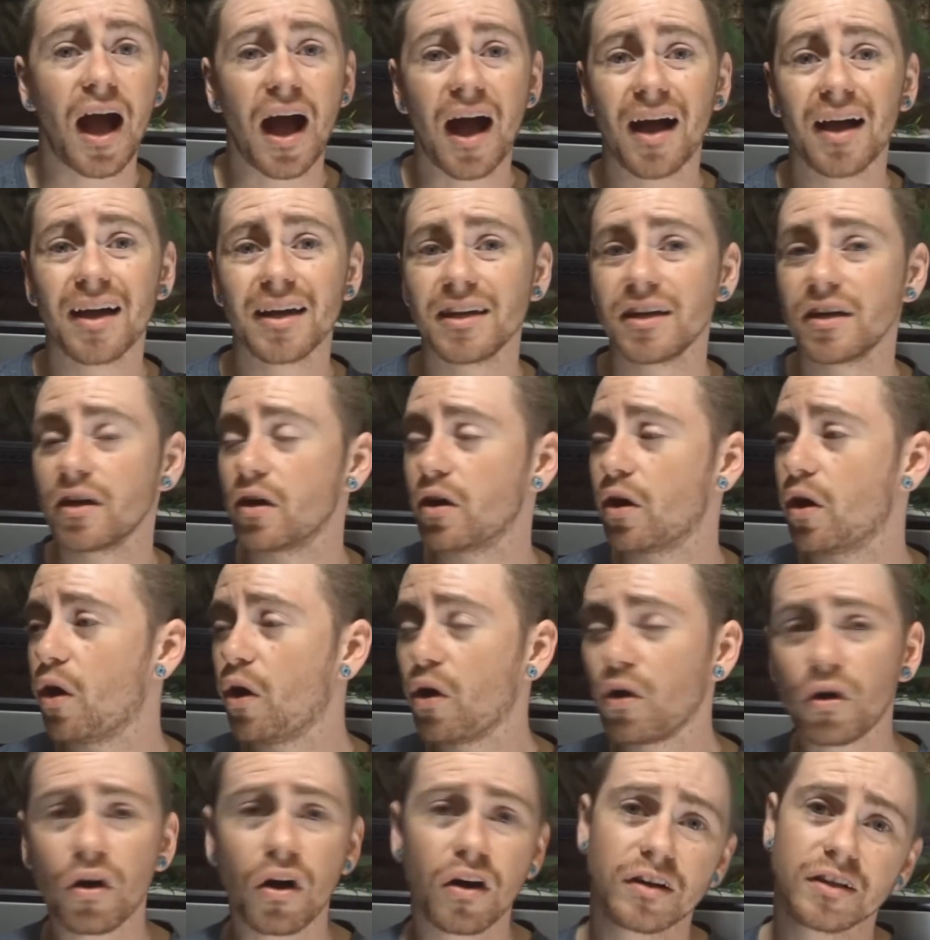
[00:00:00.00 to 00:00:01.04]
I
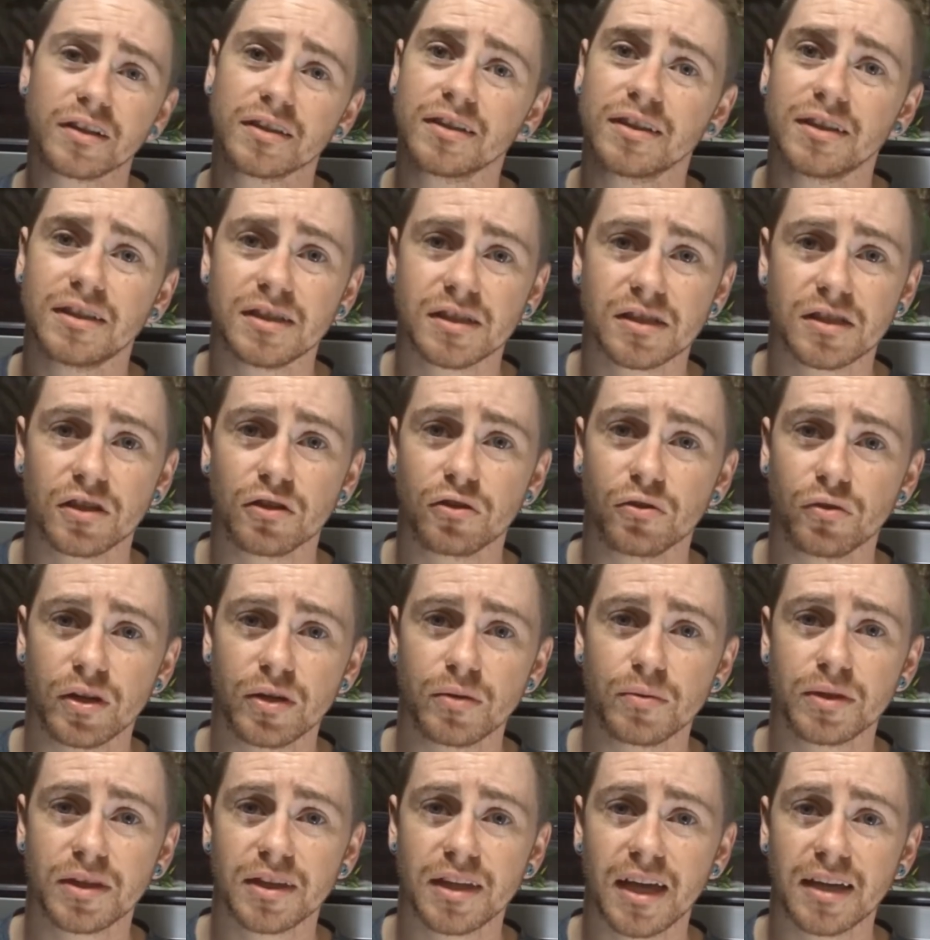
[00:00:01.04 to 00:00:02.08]
wholeheartedly disagree
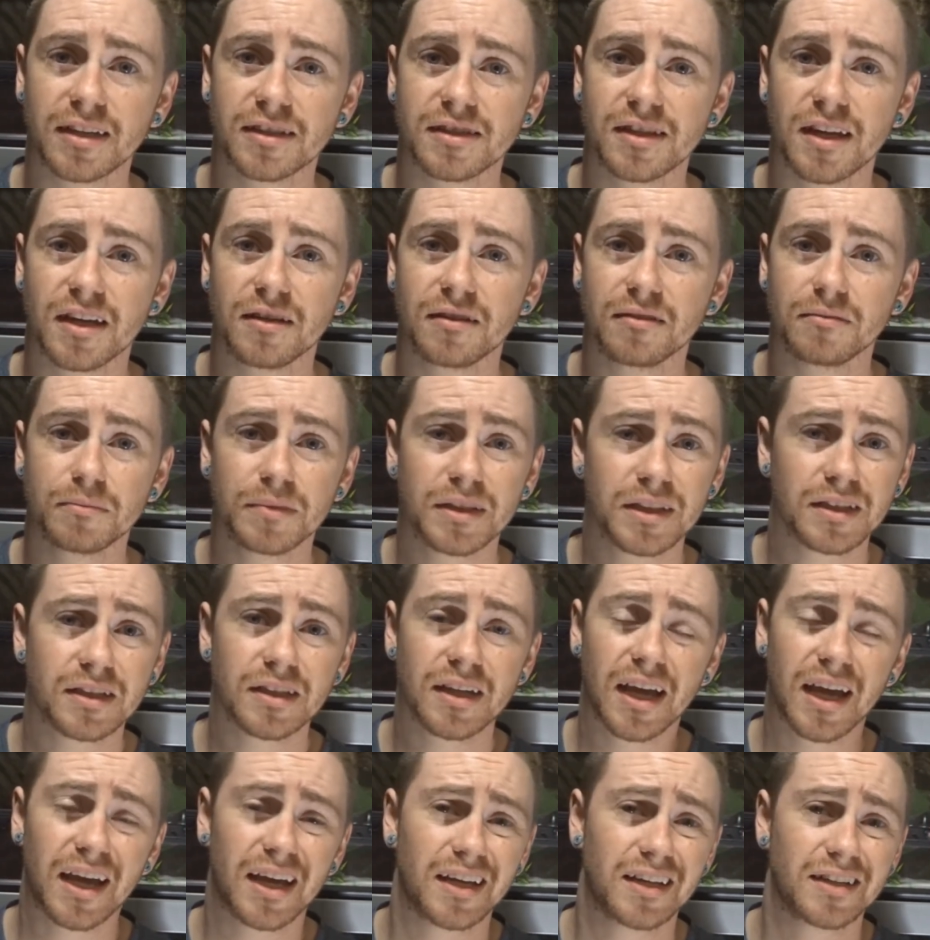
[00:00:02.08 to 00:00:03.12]
with that statement,
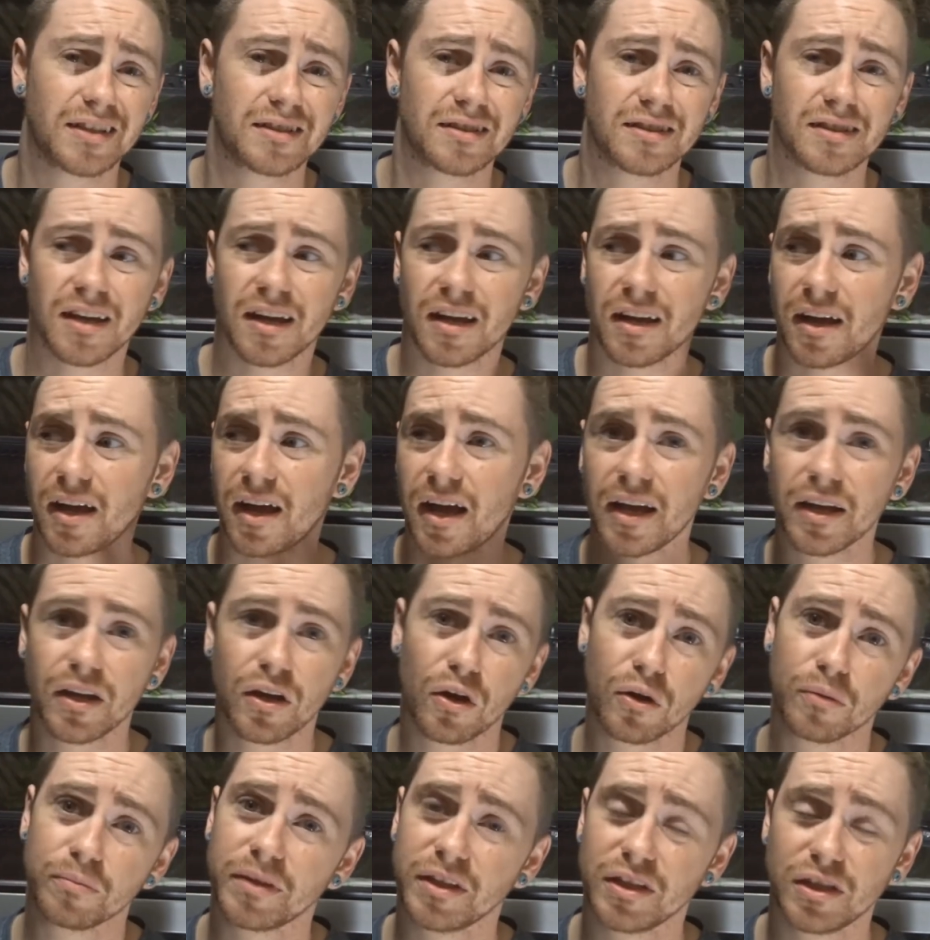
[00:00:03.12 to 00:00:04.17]
and I
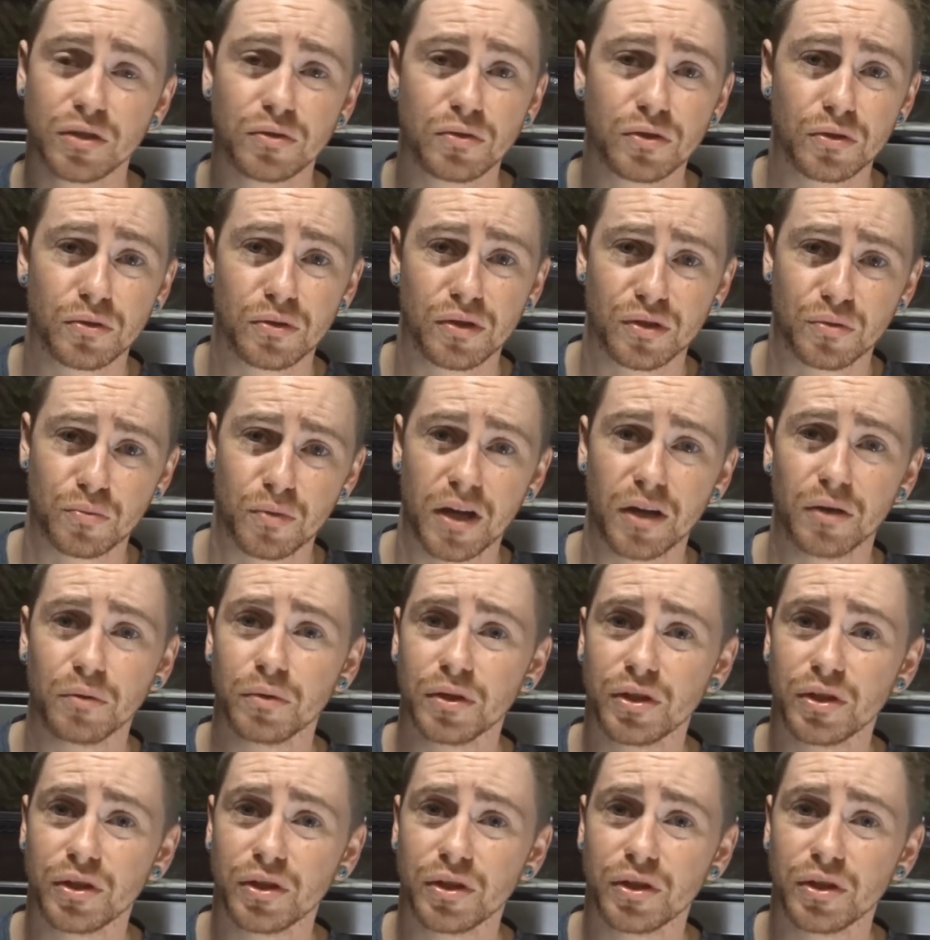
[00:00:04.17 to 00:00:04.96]
hope that you do as well.